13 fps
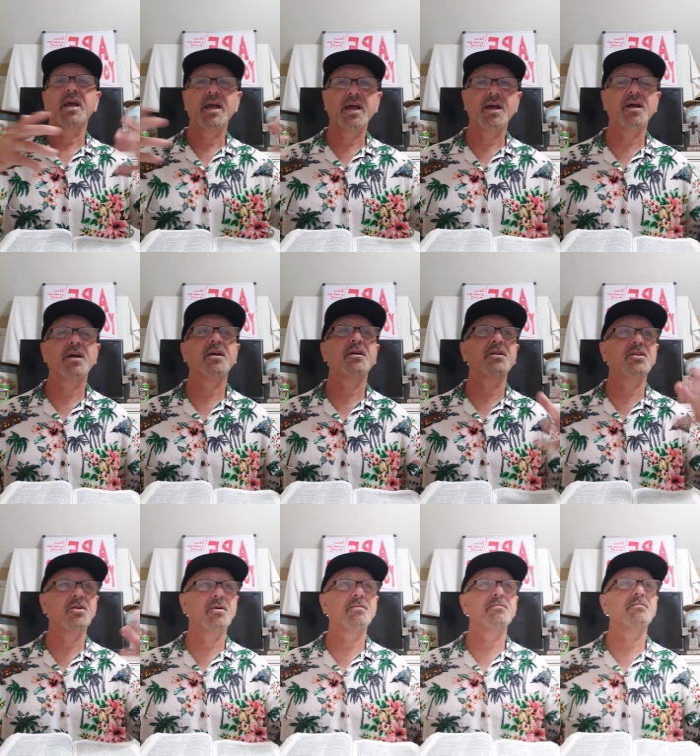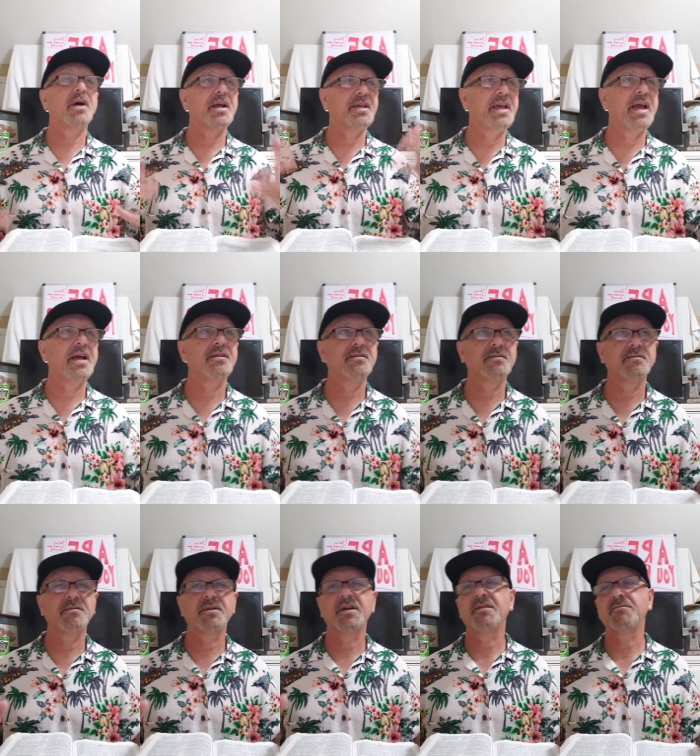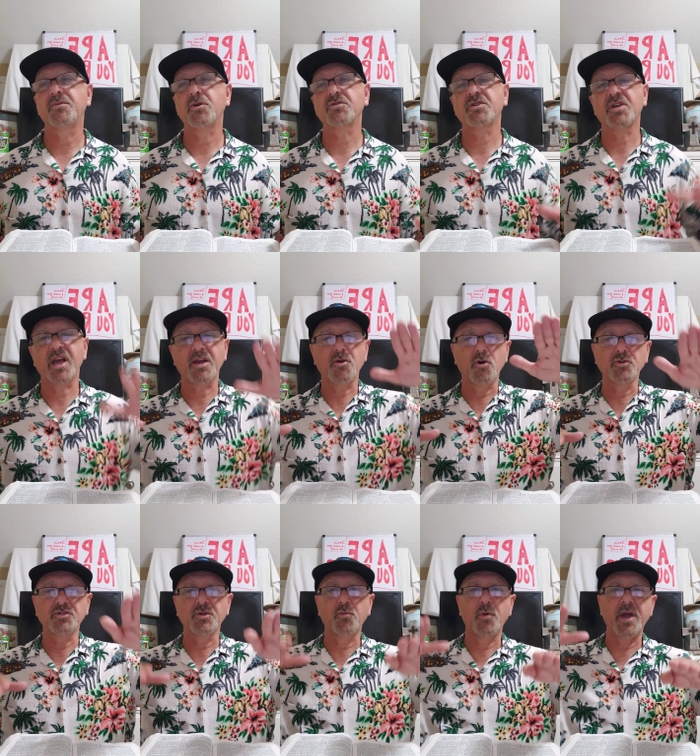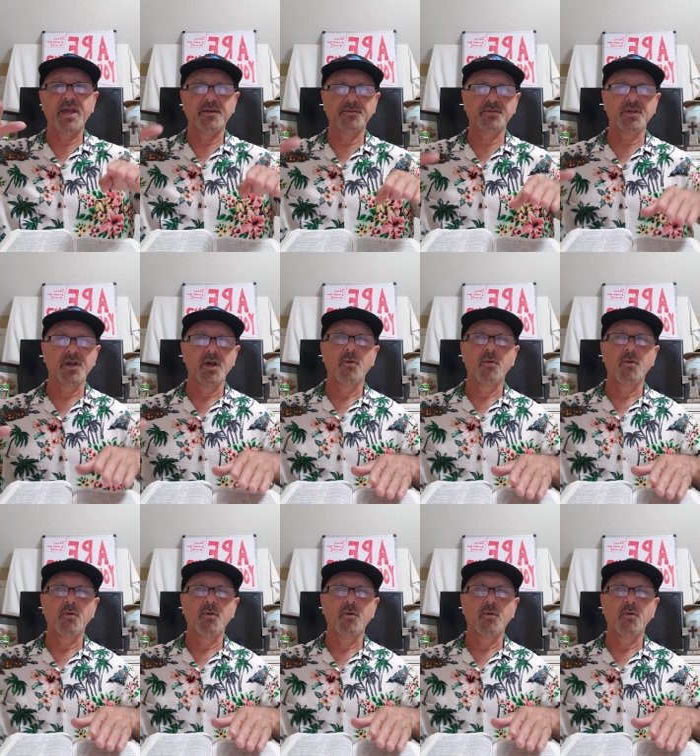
uh, you know, again because it, it goes in waves.